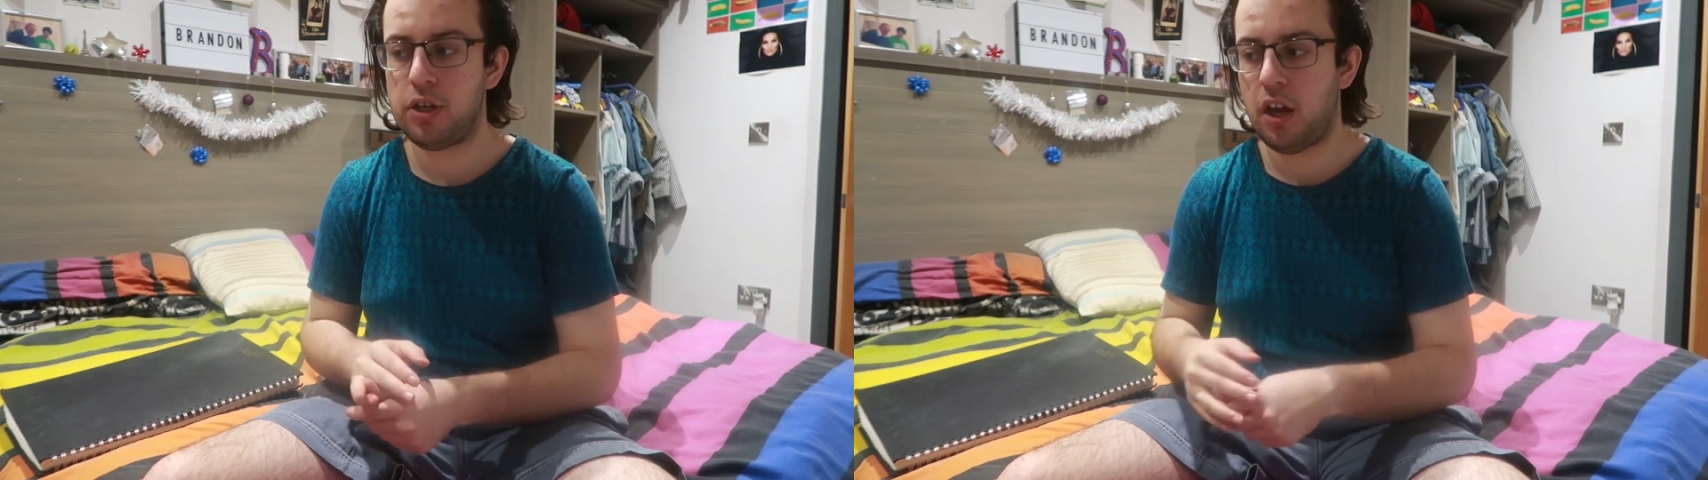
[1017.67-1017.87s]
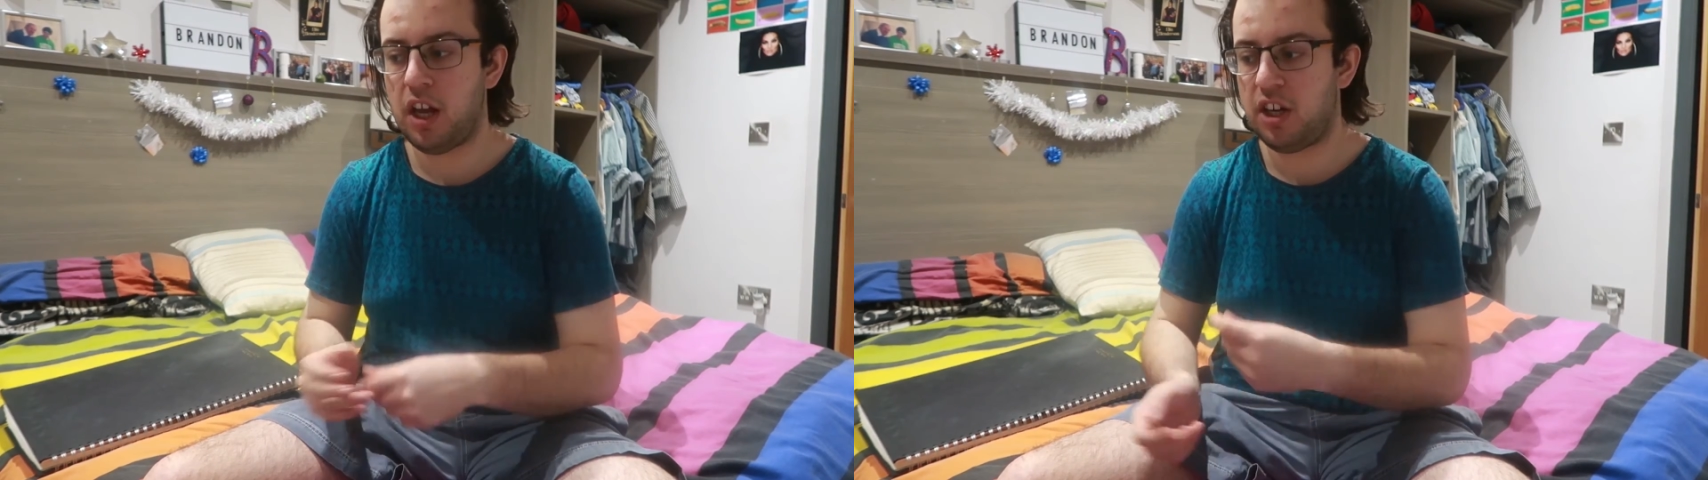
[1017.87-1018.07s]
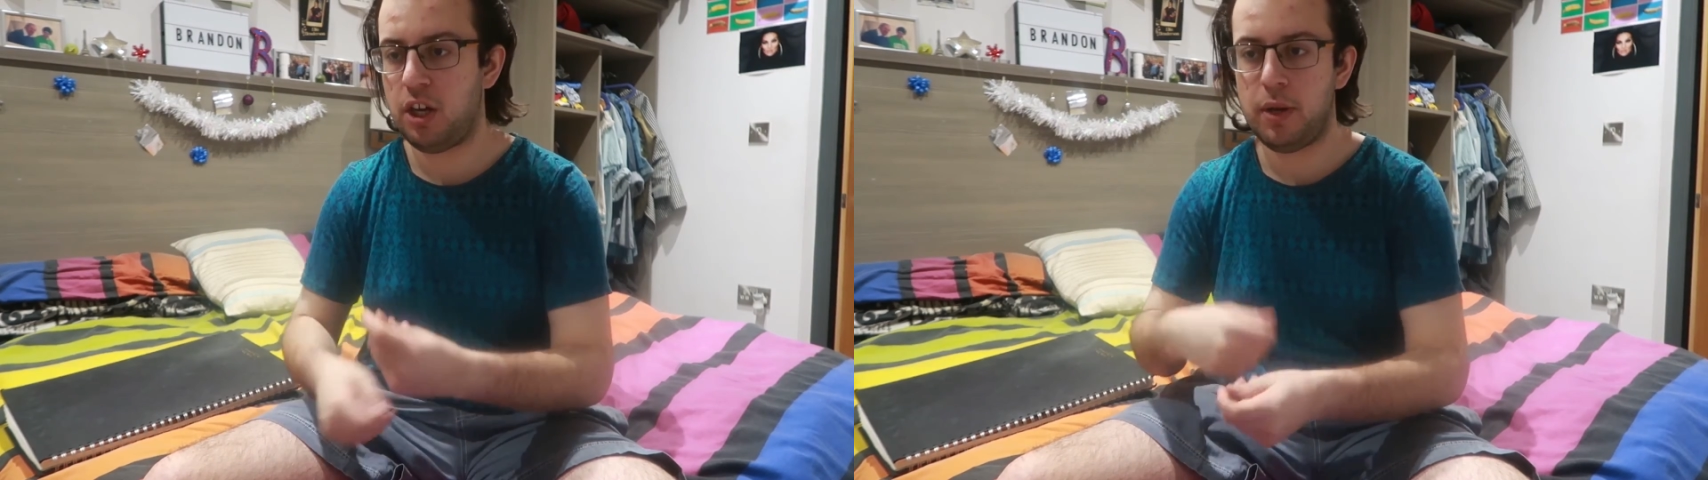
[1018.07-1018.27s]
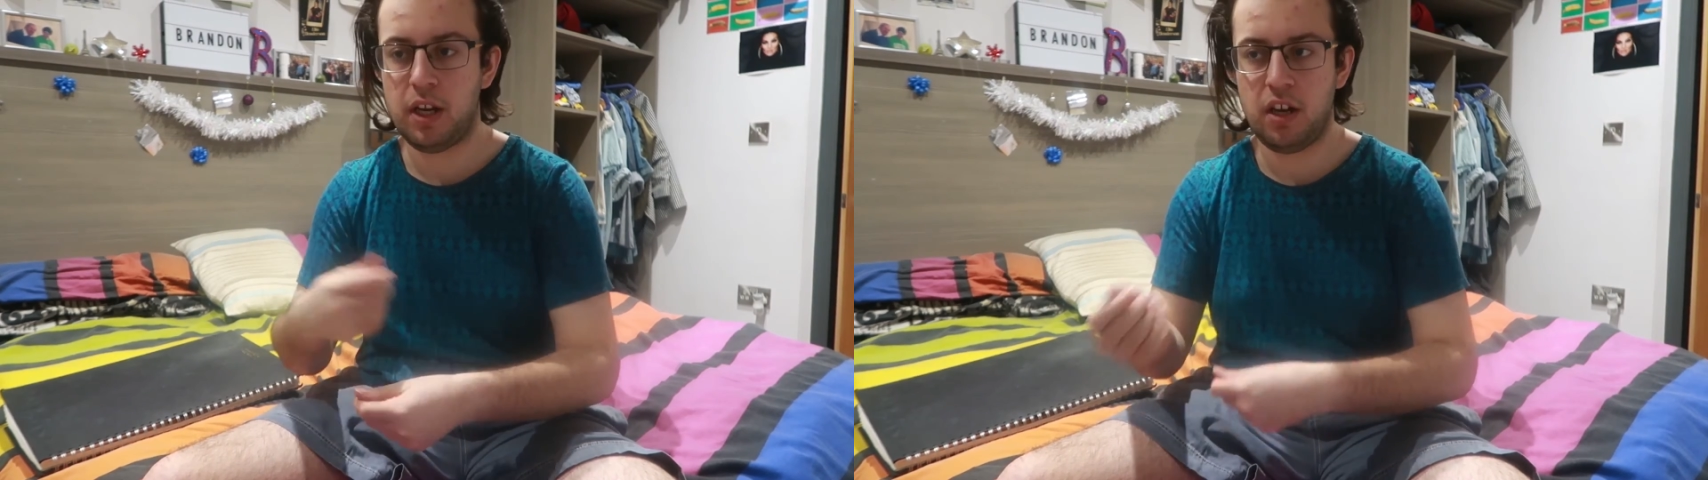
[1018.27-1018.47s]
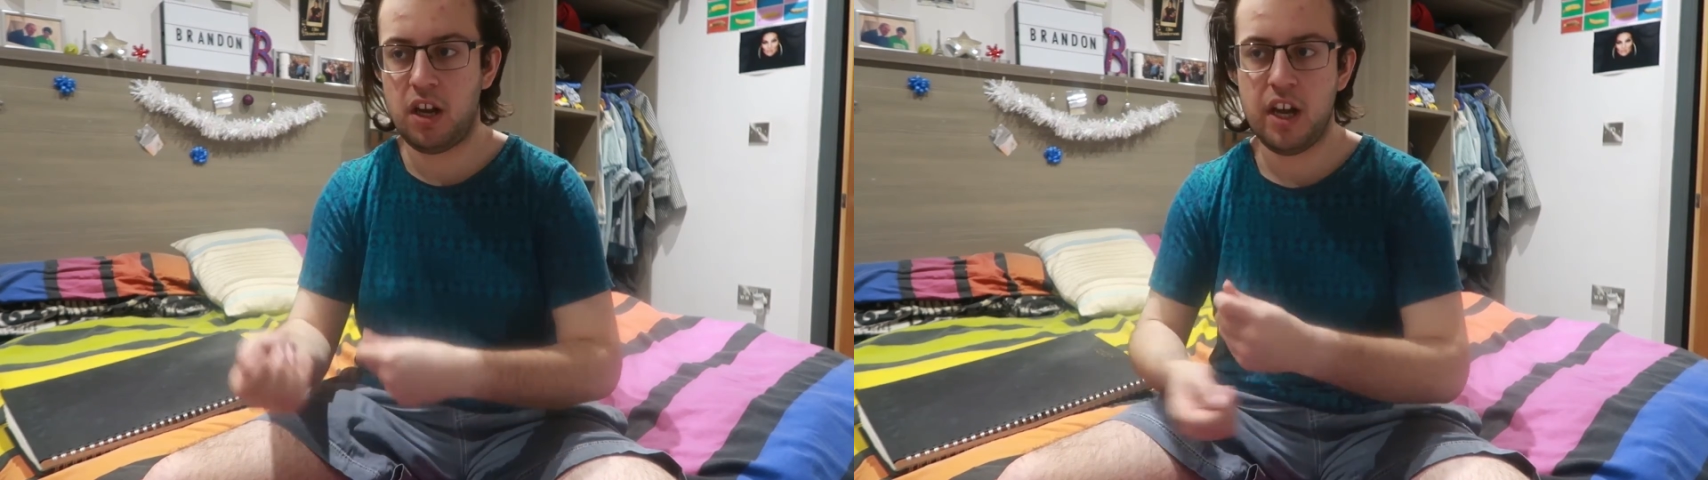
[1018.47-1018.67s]
at like gluing
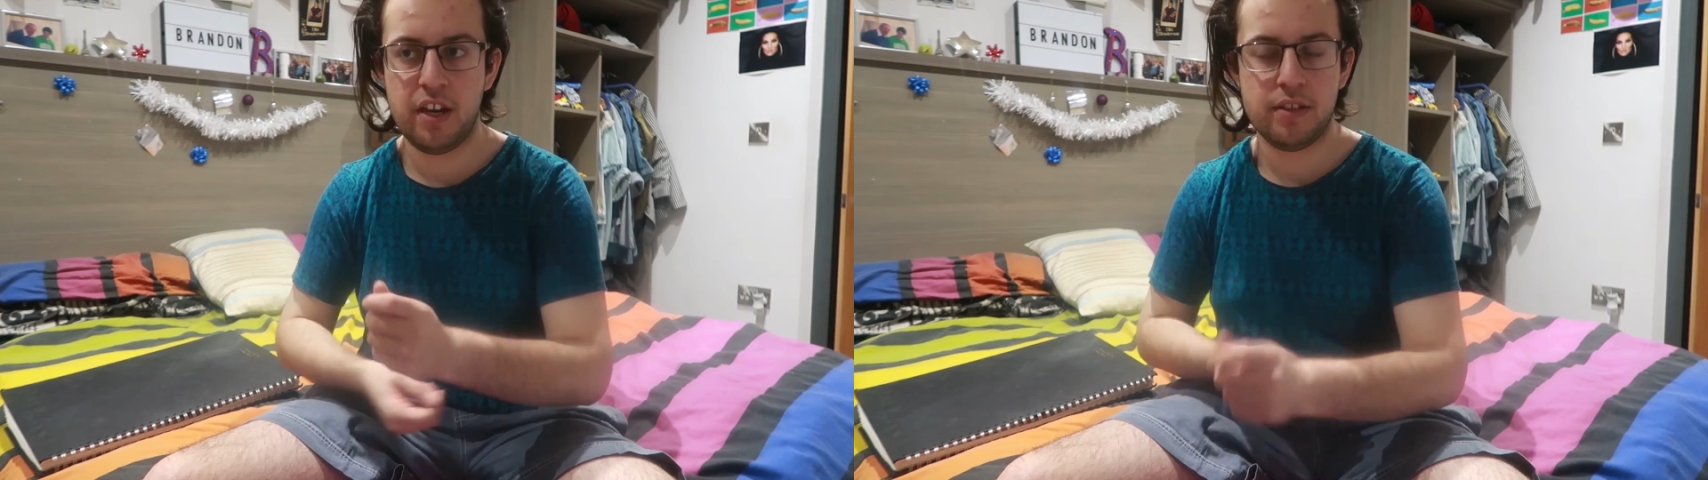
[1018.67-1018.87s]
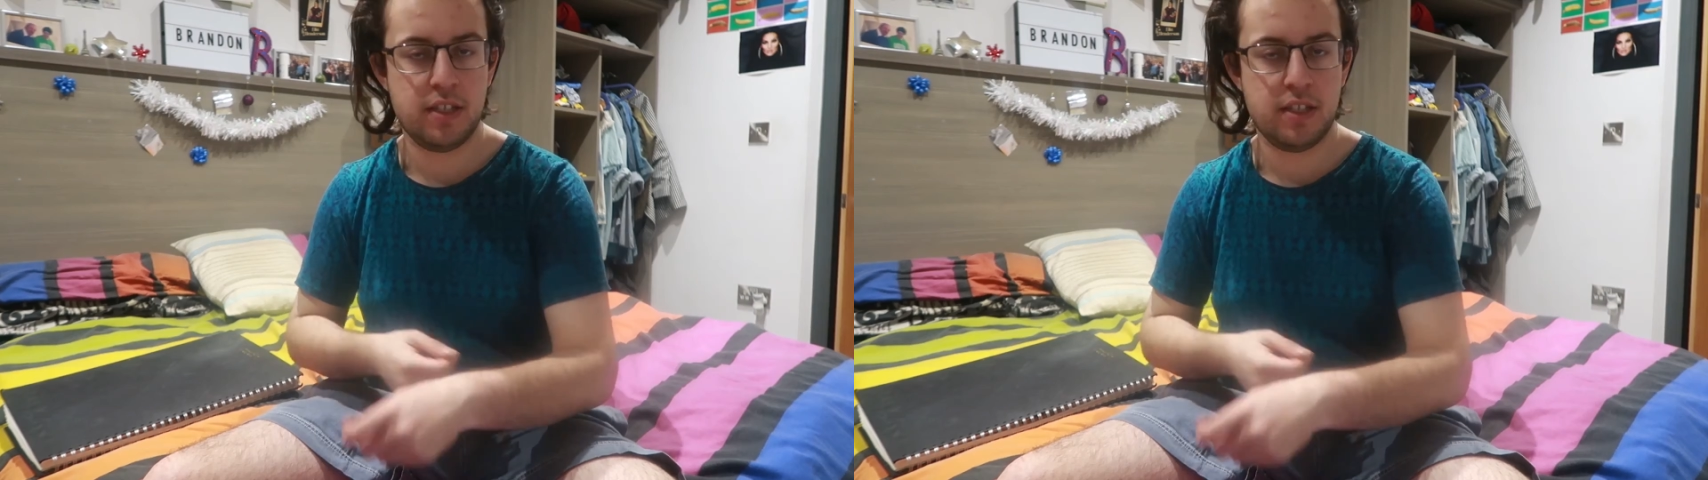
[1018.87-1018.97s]
and cutting and